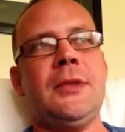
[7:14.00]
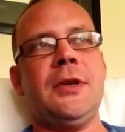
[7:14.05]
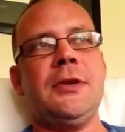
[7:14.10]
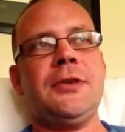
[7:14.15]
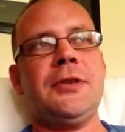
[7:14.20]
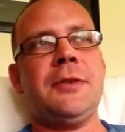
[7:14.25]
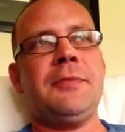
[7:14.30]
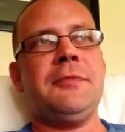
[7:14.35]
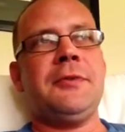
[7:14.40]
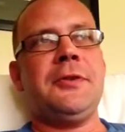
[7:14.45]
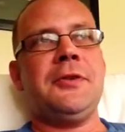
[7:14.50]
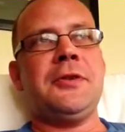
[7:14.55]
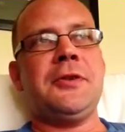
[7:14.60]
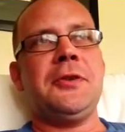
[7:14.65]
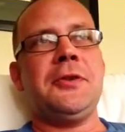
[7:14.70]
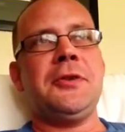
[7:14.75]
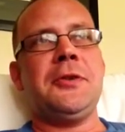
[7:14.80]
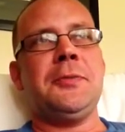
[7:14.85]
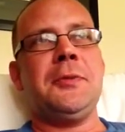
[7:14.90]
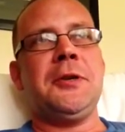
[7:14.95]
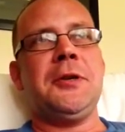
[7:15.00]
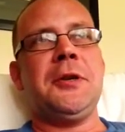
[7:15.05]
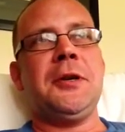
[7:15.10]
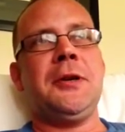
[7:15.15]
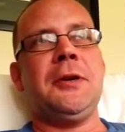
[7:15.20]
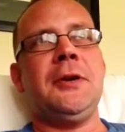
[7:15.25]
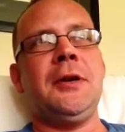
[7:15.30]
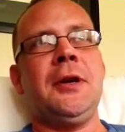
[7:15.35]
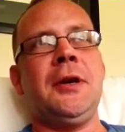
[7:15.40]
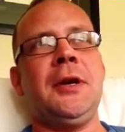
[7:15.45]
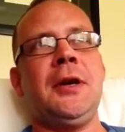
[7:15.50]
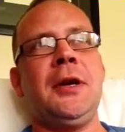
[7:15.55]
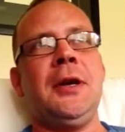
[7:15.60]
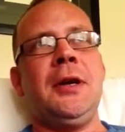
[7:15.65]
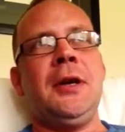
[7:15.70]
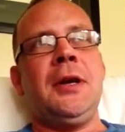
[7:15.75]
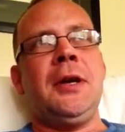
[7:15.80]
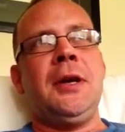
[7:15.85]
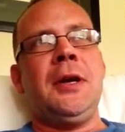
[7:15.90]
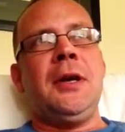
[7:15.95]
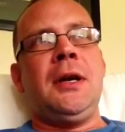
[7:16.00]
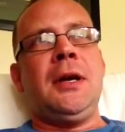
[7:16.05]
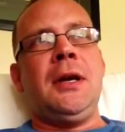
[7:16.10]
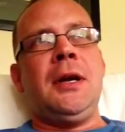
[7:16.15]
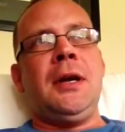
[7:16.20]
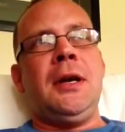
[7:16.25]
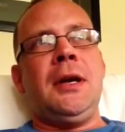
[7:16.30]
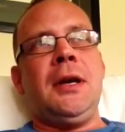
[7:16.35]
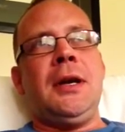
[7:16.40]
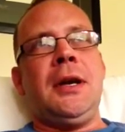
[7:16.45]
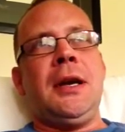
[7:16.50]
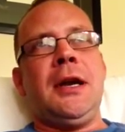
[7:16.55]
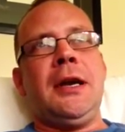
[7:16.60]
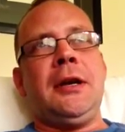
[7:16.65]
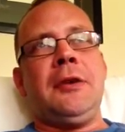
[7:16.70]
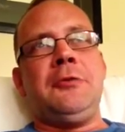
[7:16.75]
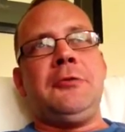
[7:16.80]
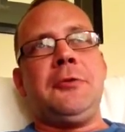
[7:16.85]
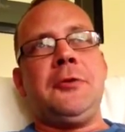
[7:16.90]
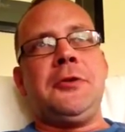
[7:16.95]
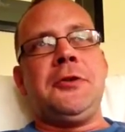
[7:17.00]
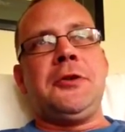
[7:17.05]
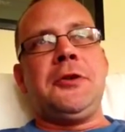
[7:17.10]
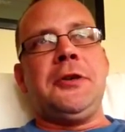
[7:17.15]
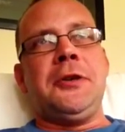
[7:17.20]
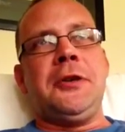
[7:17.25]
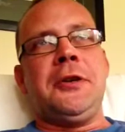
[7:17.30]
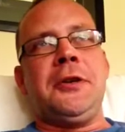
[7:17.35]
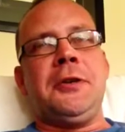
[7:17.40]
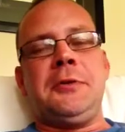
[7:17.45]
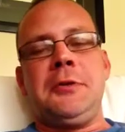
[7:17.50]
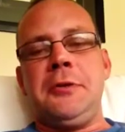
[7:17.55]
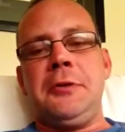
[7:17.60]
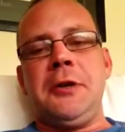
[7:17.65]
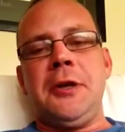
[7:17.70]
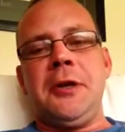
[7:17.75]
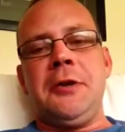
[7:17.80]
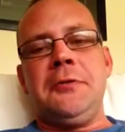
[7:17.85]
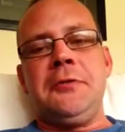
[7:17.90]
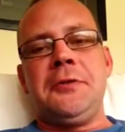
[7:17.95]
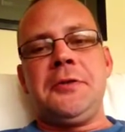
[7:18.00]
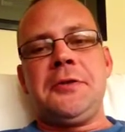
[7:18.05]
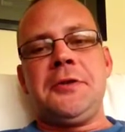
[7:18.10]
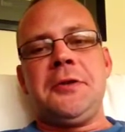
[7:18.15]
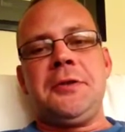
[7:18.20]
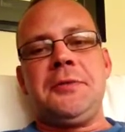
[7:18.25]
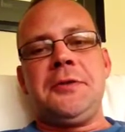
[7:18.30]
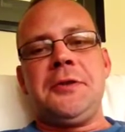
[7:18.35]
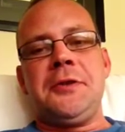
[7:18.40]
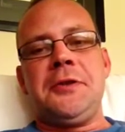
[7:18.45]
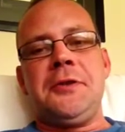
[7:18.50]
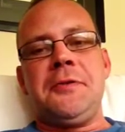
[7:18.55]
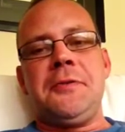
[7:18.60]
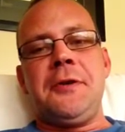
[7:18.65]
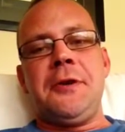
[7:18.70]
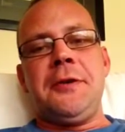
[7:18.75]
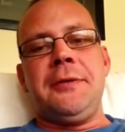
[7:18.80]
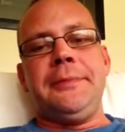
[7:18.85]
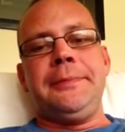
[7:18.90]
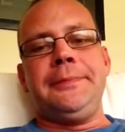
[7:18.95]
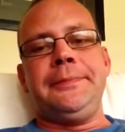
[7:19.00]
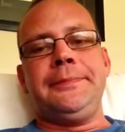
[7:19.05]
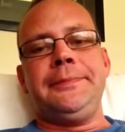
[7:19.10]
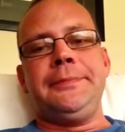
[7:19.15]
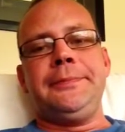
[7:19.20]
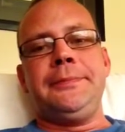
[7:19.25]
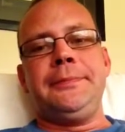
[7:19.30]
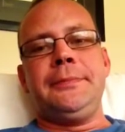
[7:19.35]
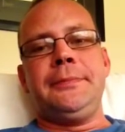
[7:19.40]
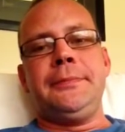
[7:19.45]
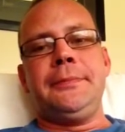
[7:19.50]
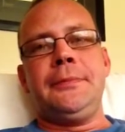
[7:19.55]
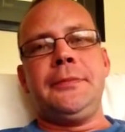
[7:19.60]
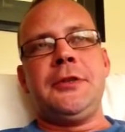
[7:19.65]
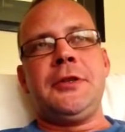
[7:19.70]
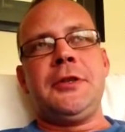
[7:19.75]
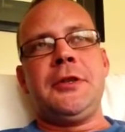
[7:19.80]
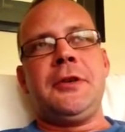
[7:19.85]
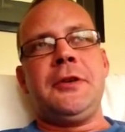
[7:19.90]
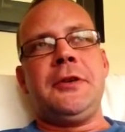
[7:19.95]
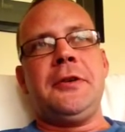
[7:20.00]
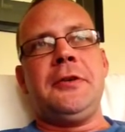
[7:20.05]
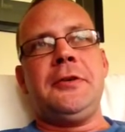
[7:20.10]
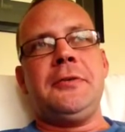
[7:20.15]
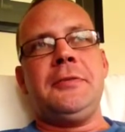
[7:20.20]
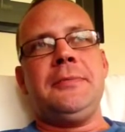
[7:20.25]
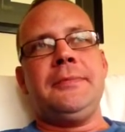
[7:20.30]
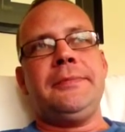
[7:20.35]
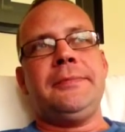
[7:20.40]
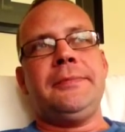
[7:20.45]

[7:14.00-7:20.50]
Something's got to be done. And unfortunately, in real life, the script is not written. So